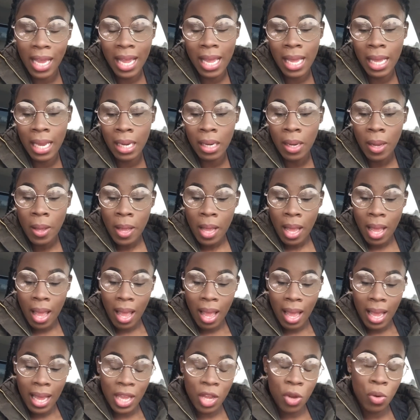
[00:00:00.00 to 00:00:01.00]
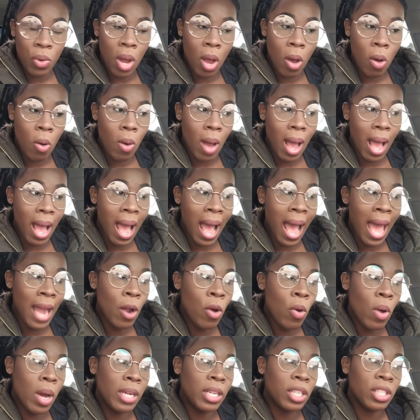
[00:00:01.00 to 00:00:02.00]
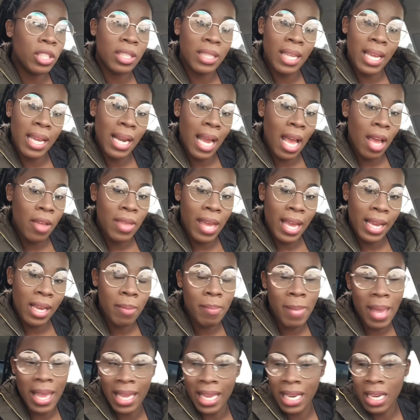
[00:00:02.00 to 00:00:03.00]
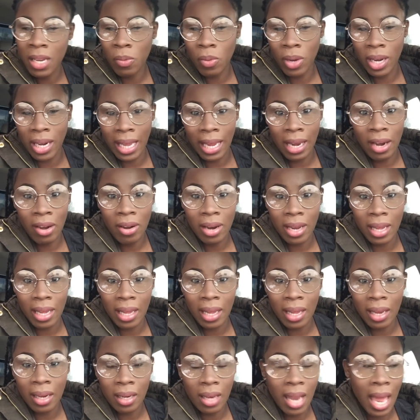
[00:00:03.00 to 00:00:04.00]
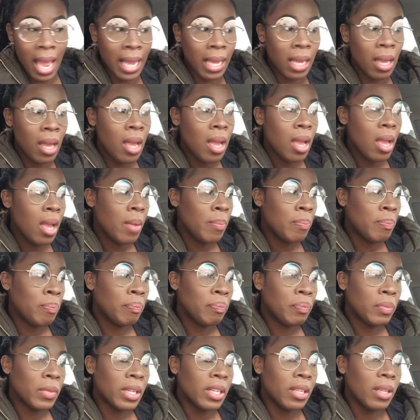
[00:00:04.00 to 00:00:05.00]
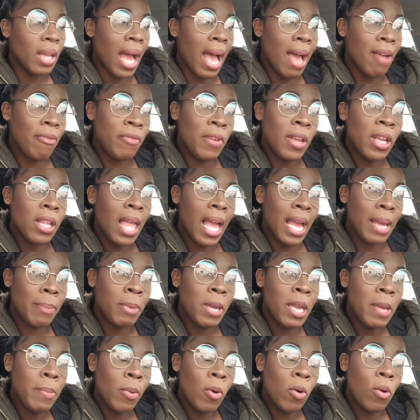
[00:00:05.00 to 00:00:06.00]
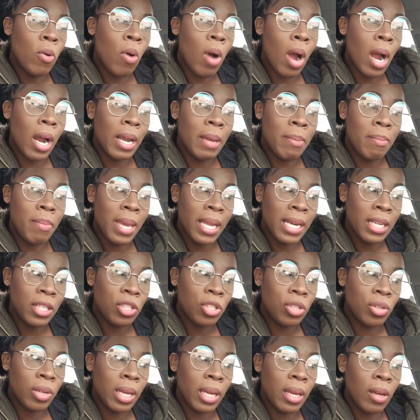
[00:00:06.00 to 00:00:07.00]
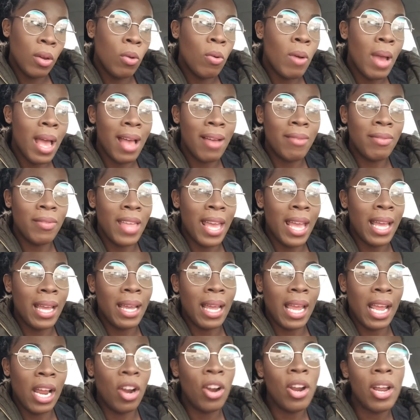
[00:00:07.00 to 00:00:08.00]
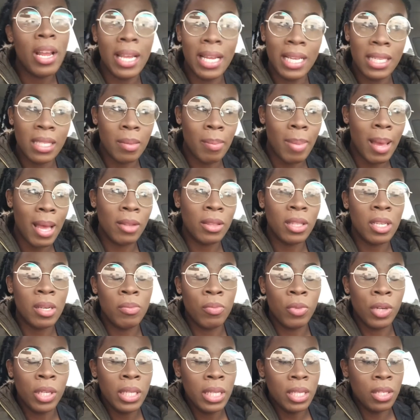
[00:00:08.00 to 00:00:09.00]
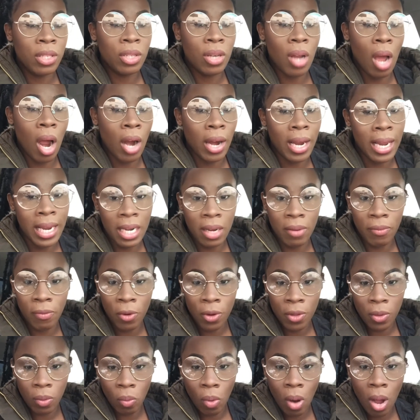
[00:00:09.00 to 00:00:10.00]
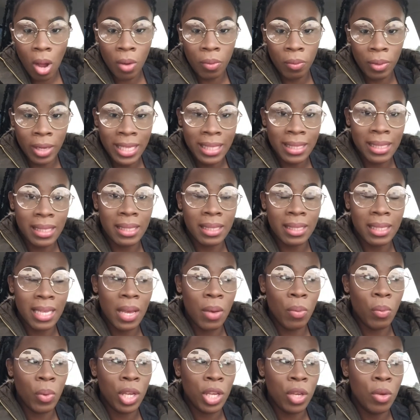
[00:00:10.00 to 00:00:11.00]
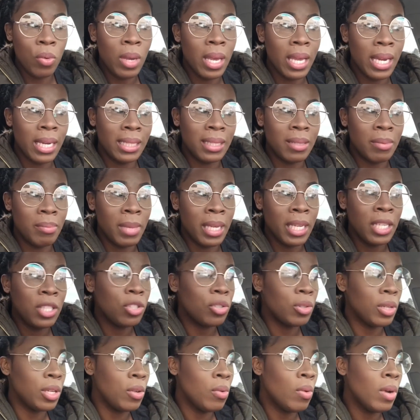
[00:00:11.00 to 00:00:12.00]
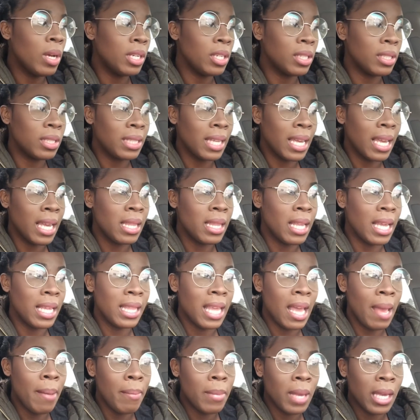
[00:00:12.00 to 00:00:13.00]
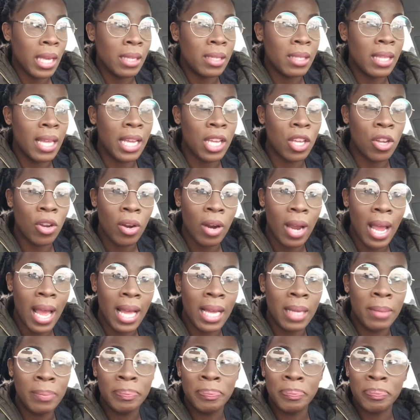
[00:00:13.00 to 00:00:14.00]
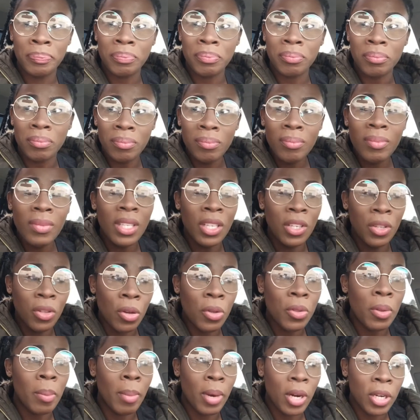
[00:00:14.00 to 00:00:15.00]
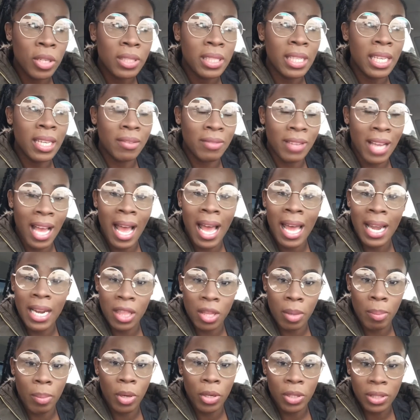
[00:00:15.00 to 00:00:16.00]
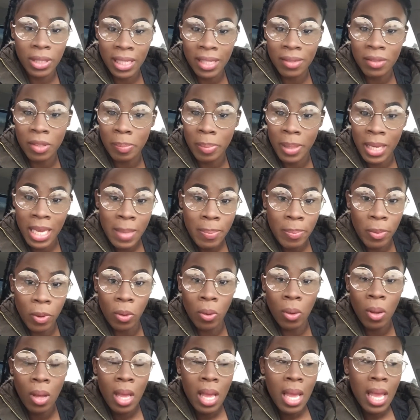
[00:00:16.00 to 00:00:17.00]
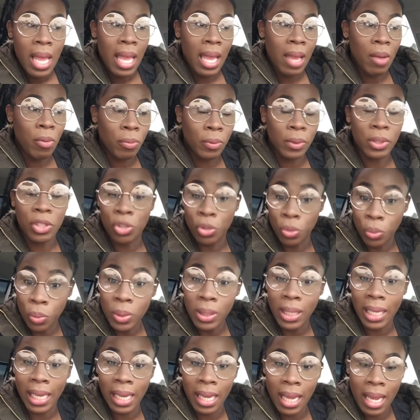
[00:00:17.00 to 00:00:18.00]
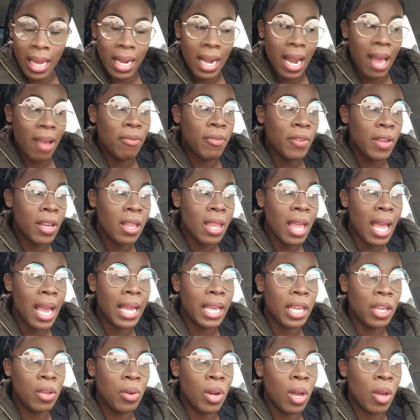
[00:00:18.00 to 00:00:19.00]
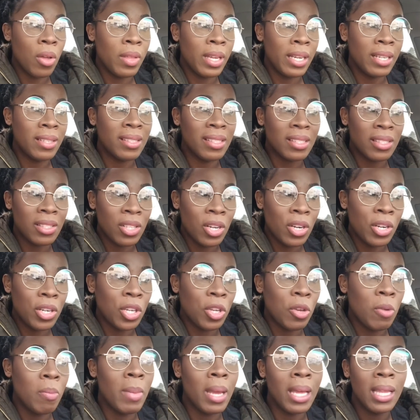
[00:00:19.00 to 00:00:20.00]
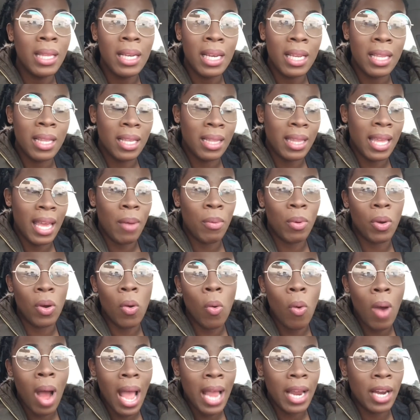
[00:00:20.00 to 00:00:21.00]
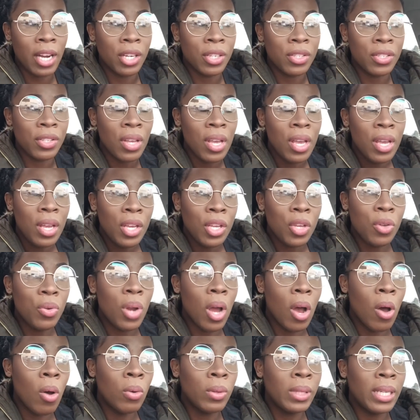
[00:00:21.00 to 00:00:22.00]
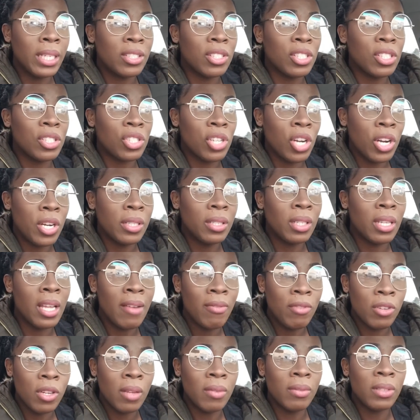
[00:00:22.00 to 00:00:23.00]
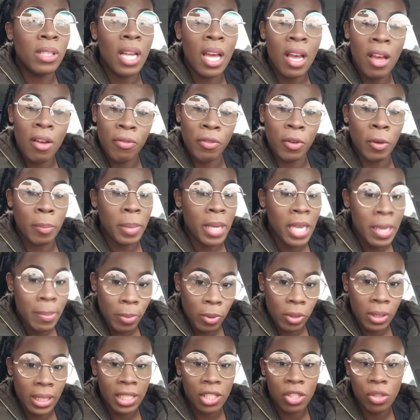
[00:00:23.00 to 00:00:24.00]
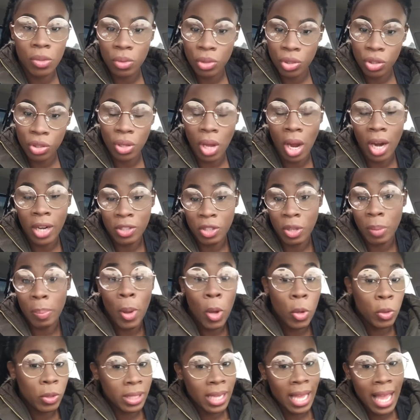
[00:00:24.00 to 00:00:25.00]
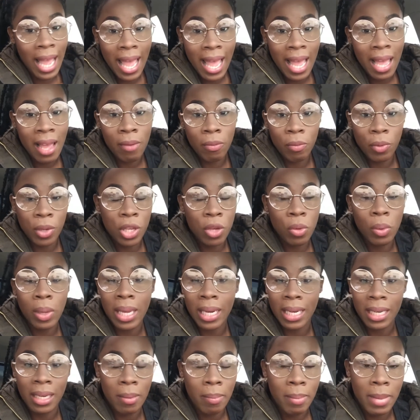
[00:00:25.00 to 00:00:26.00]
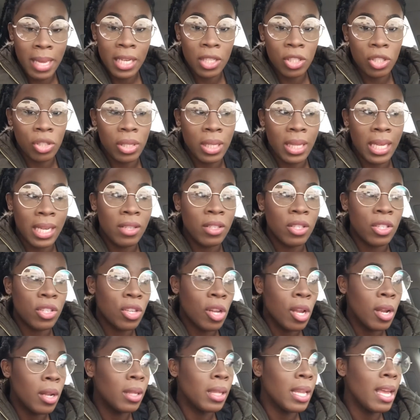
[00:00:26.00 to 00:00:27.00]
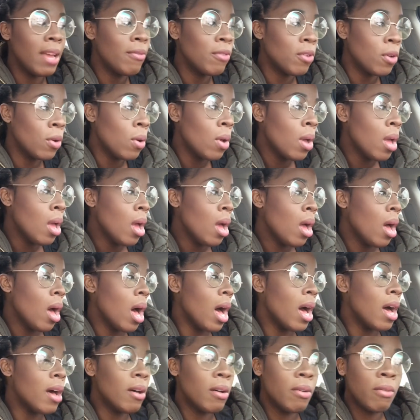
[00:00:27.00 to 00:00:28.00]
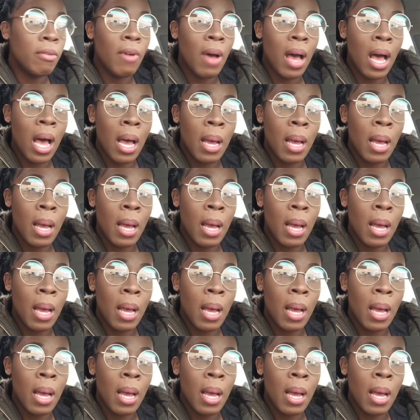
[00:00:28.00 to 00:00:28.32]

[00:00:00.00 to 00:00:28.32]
And, I don't understand how that can make anyone arrogant. Like, I feel like people who are in ministry who have that arrogance about them really are in it for the wrong reasons. And when you get into ministry, you understand that means that you're at the mercy of God and the mercy of the people, truly. And I feel like, there's a certain humility that requires. There's a certain level of love for people that you are supposed to have when you get into ministry. There's a certain level of